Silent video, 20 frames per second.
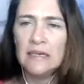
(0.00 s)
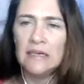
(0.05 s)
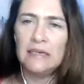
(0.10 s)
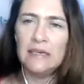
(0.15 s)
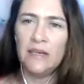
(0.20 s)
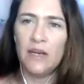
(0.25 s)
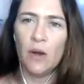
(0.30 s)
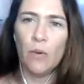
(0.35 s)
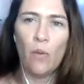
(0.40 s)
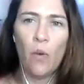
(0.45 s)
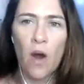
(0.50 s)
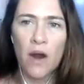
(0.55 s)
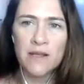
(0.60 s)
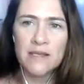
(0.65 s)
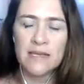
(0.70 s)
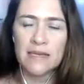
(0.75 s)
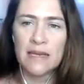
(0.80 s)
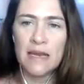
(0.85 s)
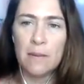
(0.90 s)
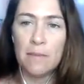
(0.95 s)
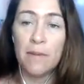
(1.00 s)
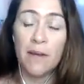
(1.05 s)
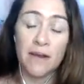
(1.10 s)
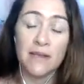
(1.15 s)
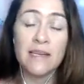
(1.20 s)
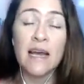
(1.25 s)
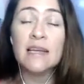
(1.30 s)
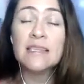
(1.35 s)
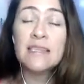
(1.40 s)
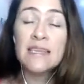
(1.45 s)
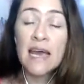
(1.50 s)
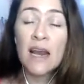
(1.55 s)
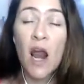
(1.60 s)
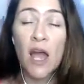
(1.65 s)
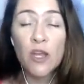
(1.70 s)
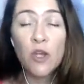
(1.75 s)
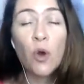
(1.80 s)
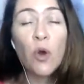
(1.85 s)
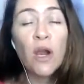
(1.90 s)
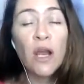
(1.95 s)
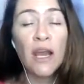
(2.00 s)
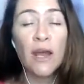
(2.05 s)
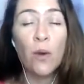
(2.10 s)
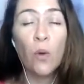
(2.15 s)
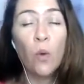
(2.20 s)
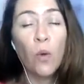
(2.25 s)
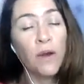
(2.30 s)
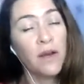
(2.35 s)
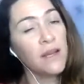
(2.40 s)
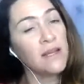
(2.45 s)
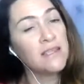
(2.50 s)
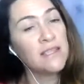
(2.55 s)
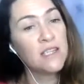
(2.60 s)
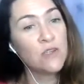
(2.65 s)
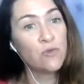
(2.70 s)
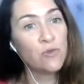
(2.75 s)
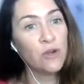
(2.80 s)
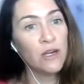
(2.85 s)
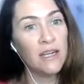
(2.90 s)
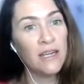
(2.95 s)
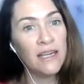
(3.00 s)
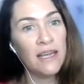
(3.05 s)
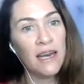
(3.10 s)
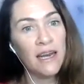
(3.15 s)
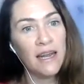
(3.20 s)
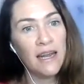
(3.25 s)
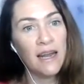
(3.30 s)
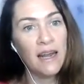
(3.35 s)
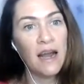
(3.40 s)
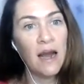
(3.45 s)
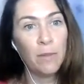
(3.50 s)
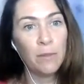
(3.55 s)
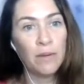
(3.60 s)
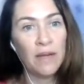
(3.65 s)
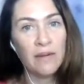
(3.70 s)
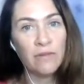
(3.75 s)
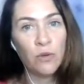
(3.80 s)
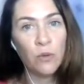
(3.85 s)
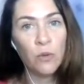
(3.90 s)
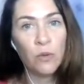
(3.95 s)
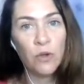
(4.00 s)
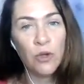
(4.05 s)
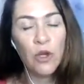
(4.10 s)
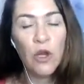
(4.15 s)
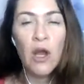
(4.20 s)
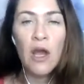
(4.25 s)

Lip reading: You know, why does it keep? But it does sound like your clairaudience is really getting up-leveled.